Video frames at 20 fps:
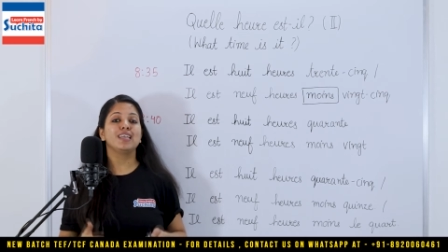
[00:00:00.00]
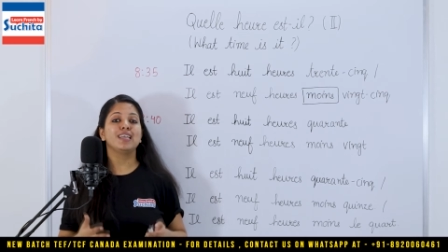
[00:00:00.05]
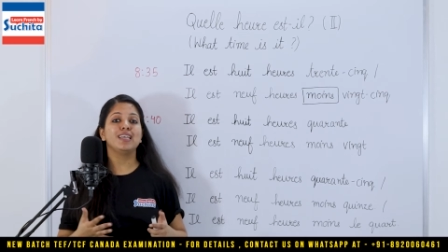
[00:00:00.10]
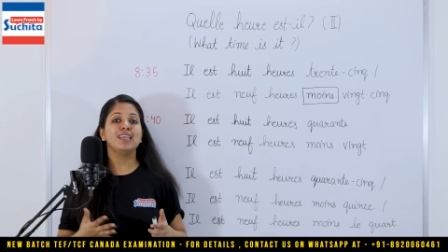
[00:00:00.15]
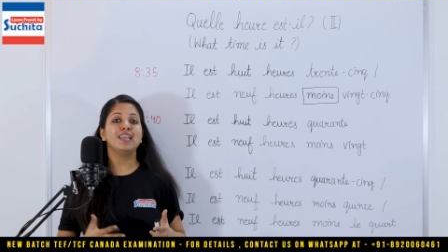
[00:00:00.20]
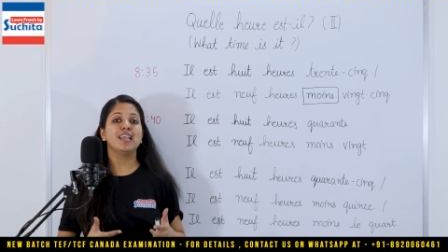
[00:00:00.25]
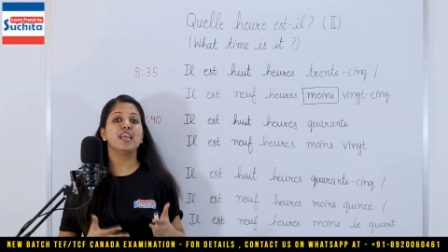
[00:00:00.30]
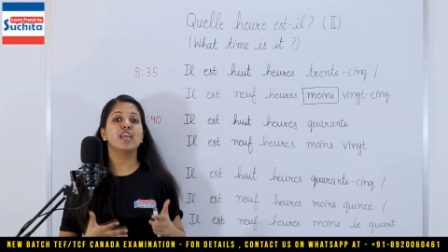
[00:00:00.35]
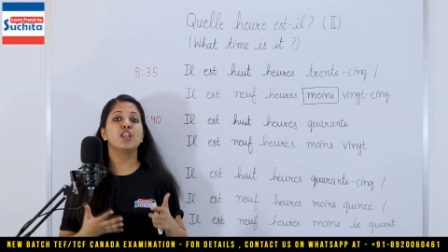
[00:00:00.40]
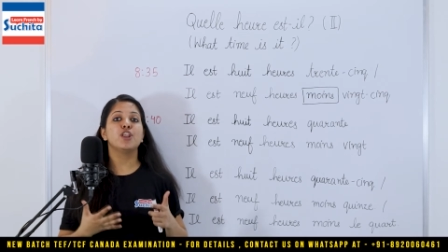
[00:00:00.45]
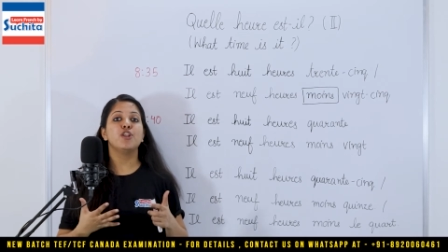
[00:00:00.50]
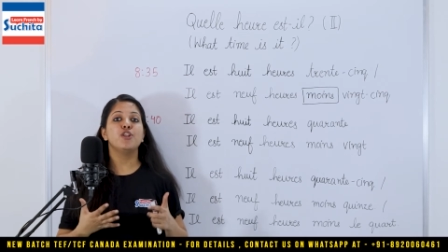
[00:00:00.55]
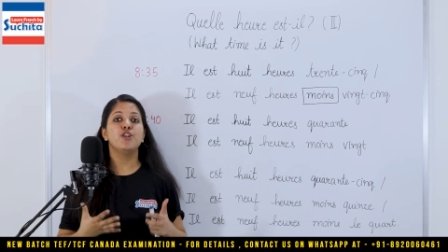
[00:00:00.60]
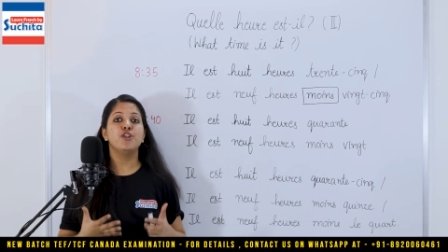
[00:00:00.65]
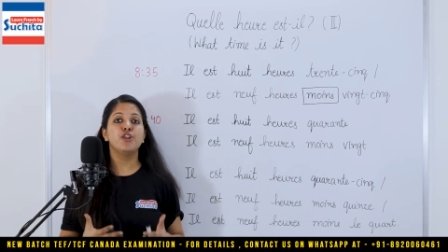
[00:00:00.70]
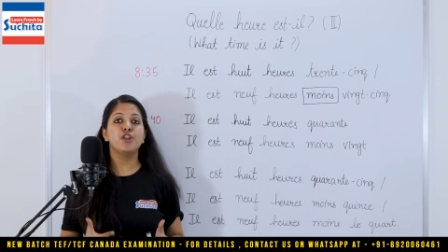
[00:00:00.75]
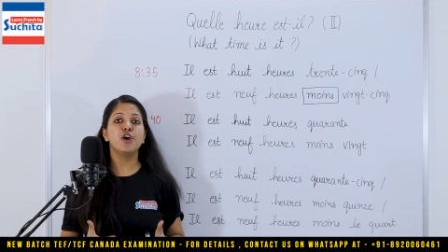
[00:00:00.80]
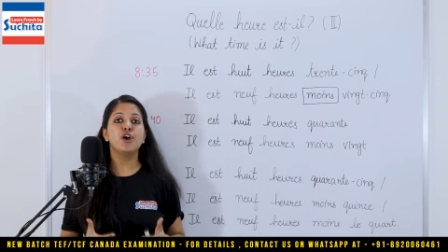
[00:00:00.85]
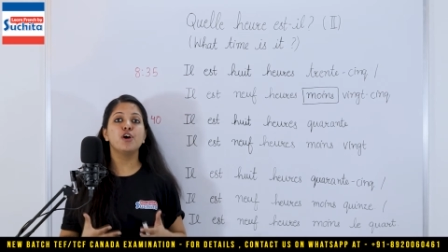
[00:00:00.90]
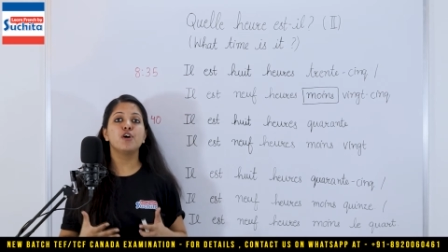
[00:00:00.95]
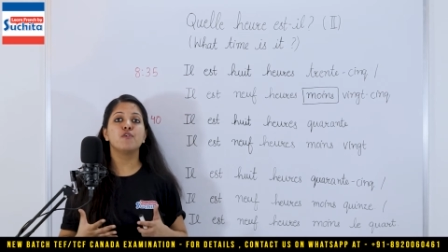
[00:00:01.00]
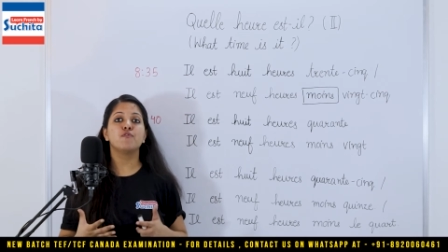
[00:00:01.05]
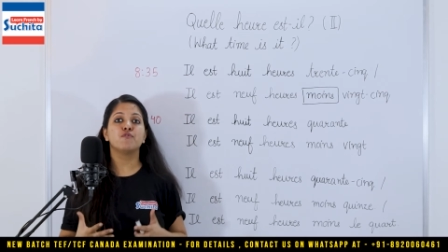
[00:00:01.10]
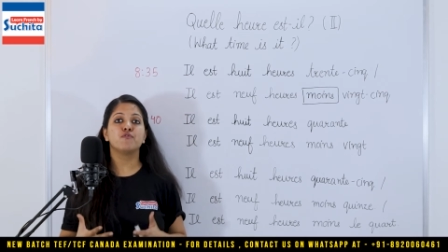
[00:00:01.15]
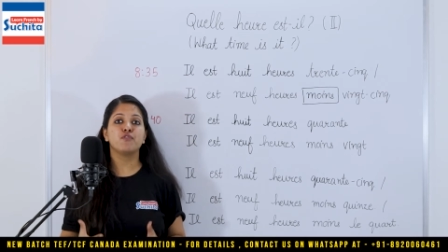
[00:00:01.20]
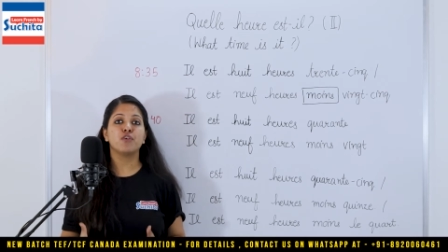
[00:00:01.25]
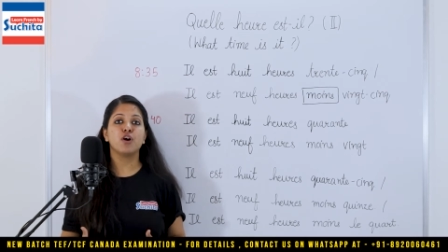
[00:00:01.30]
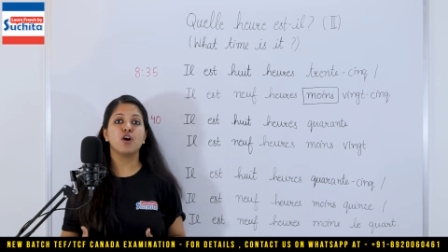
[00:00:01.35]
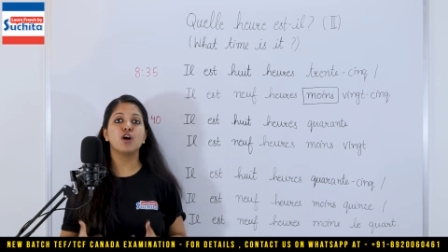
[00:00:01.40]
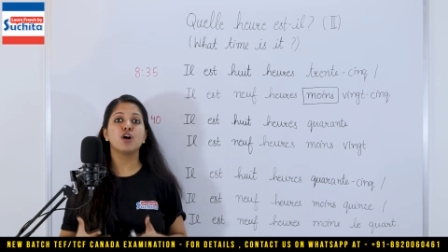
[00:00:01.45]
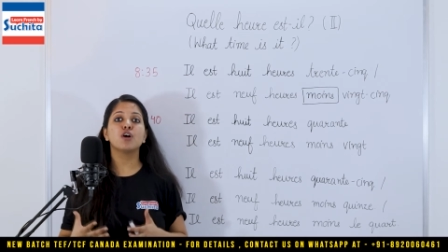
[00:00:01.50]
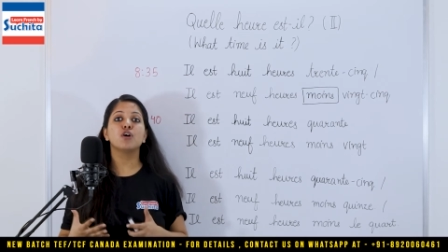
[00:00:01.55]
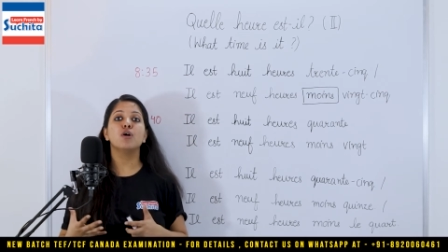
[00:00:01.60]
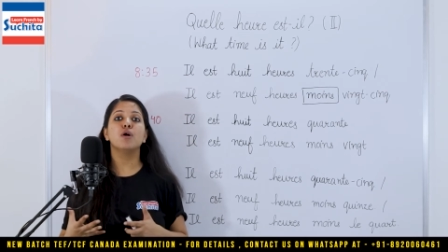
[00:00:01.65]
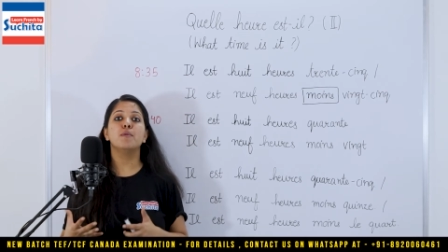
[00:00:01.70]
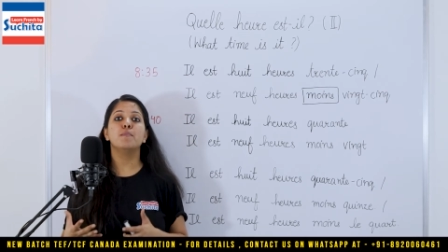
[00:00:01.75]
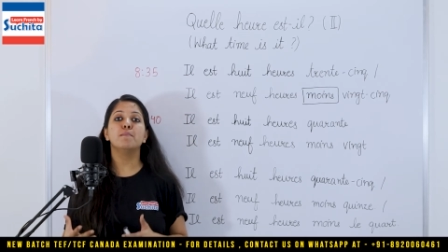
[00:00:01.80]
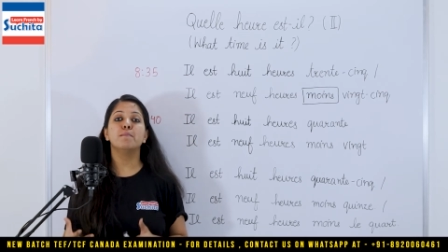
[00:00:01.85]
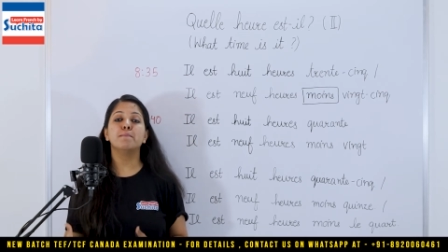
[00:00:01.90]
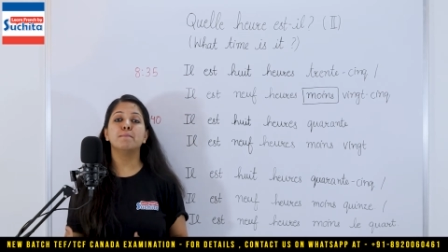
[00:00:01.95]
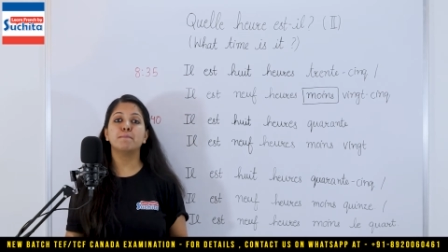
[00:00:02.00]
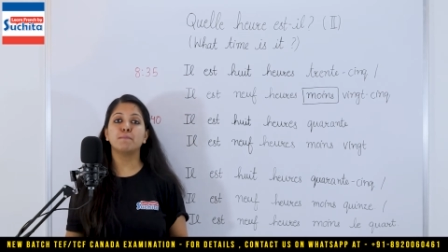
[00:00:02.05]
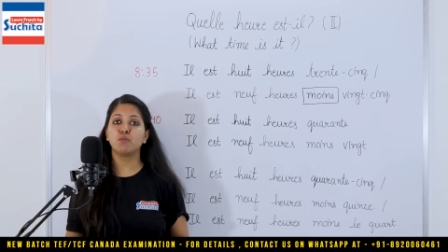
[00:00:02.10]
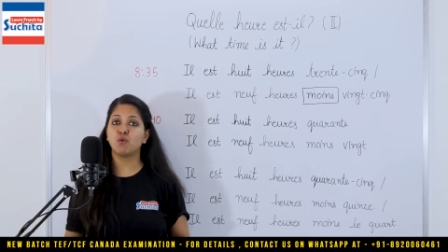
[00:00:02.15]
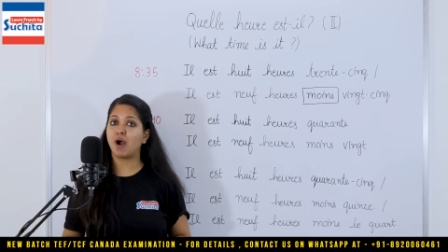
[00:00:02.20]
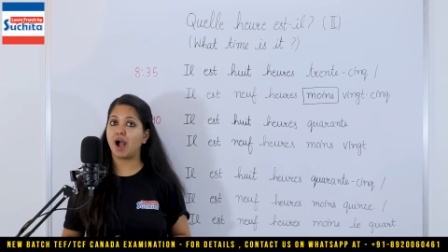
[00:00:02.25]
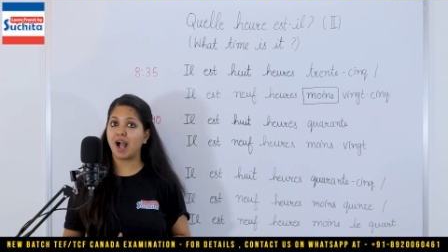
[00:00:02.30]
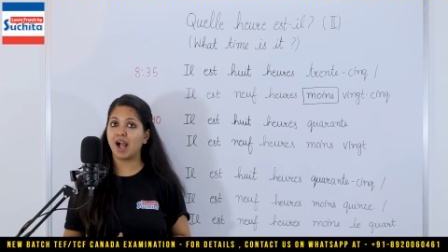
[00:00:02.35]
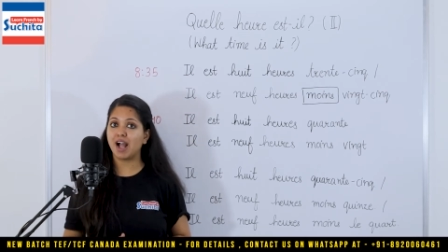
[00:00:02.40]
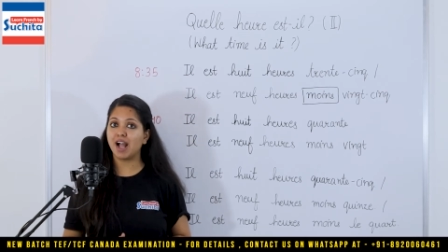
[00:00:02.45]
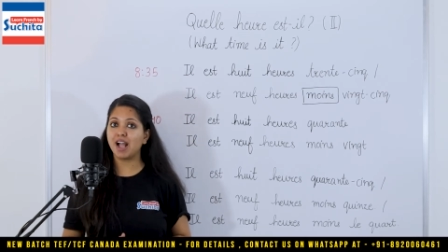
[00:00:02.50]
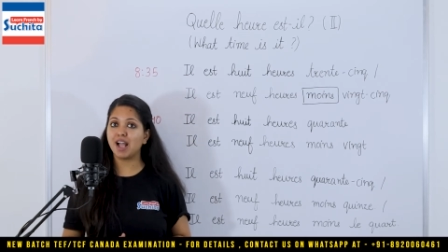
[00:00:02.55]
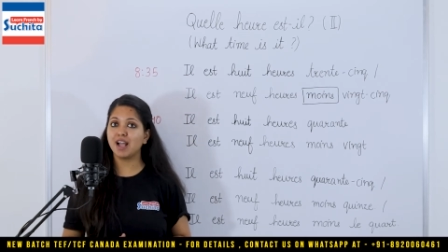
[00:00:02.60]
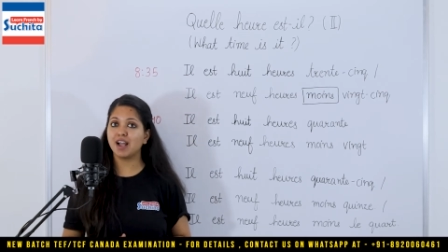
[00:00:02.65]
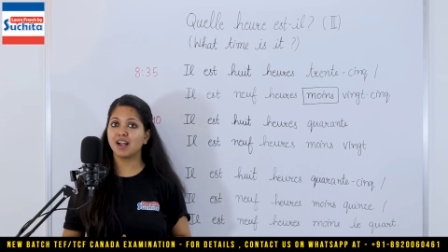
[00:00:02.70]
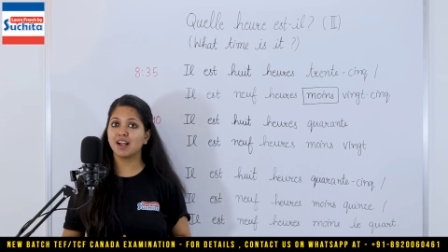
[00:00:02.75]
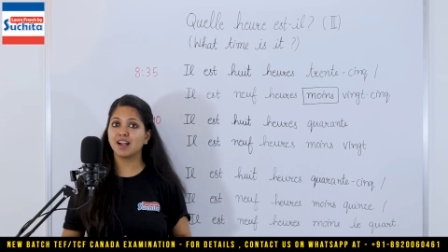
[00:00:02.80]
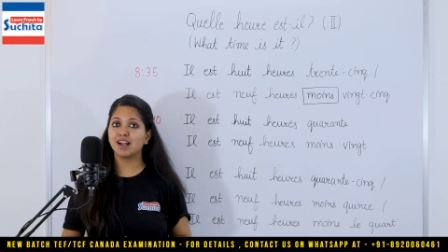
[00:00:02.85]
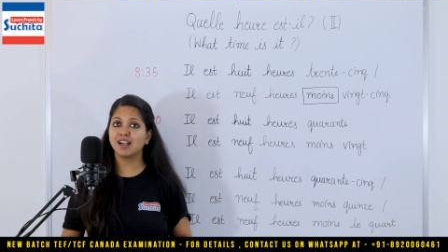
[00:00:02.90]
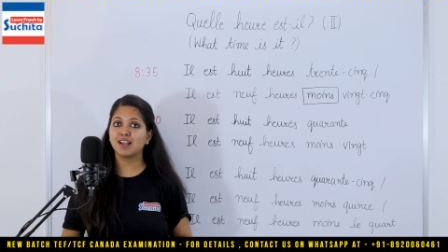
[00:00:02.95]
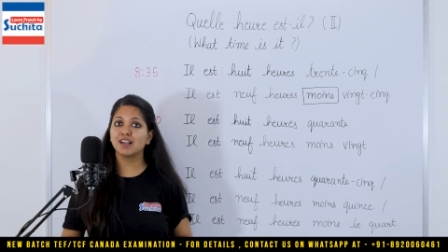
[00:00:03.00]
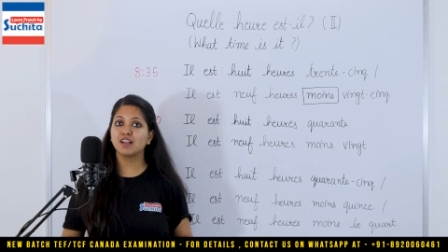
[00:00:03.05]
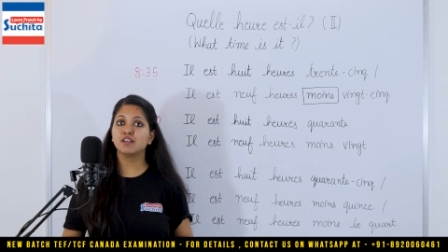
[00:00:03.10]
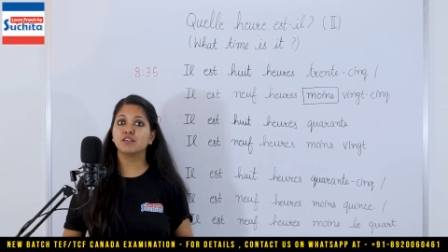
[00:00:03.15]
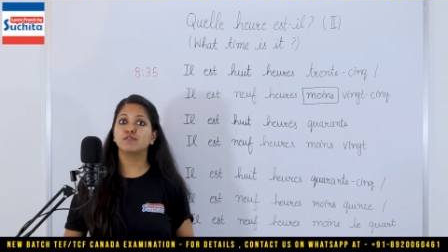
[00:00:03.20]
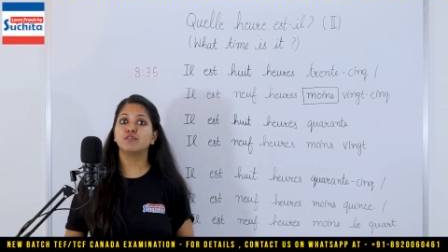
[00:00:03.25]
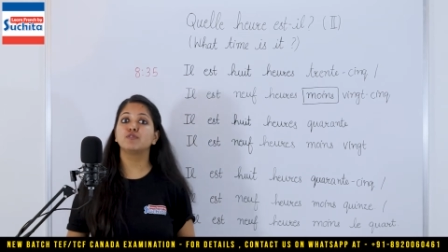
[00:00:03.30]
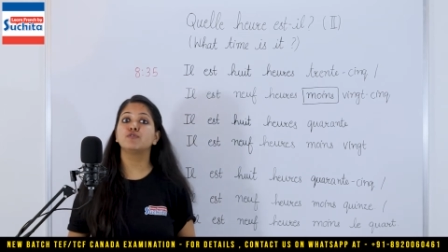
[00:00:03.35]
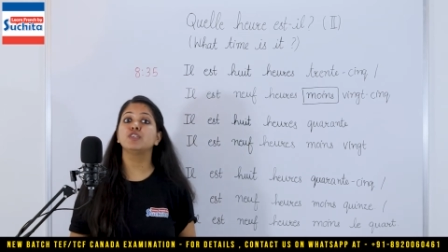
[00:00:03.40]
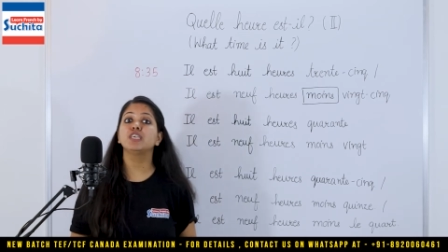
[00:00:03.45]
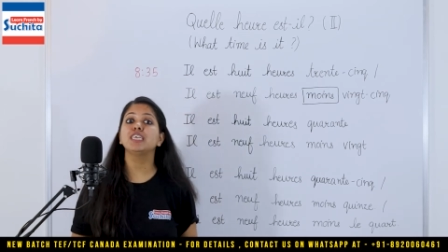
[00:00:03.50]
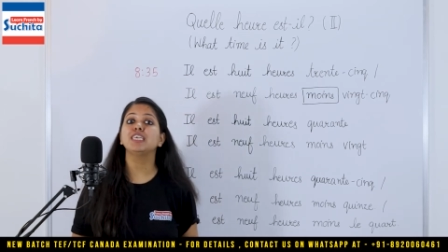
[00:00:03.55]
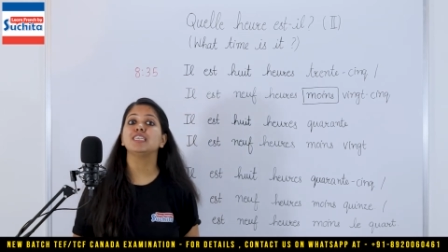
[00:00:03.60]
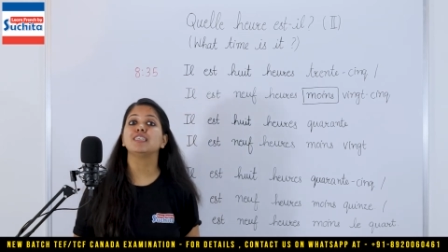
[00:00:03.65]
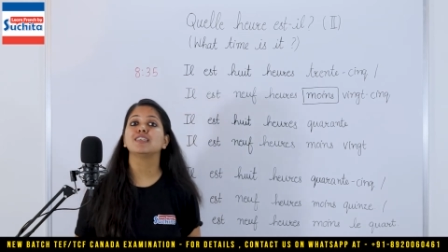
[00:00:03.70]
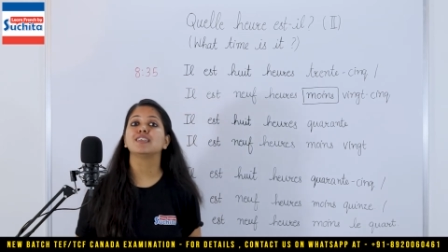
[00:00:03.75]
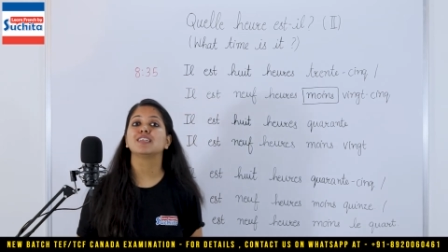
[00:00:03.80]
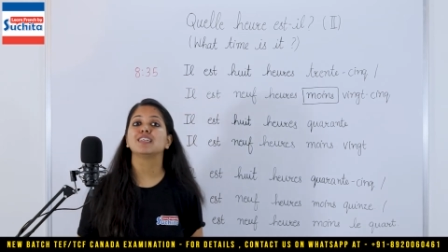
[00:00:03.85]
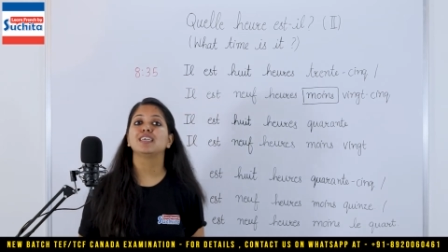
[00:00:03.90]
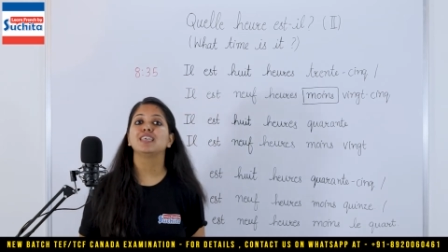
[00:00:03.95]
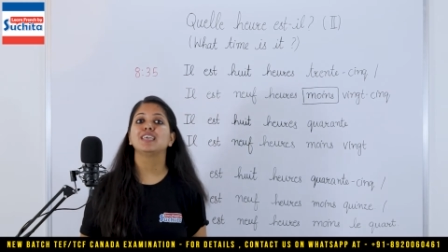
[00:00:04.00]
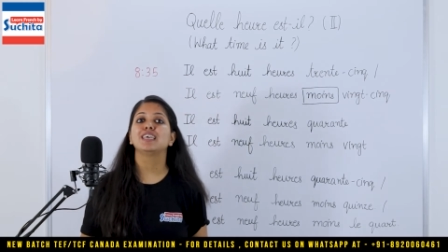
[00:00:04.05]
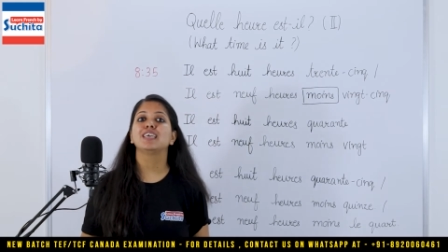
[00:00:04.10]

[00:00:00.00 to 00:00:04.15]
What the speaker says: Il est 9 heures moins 15.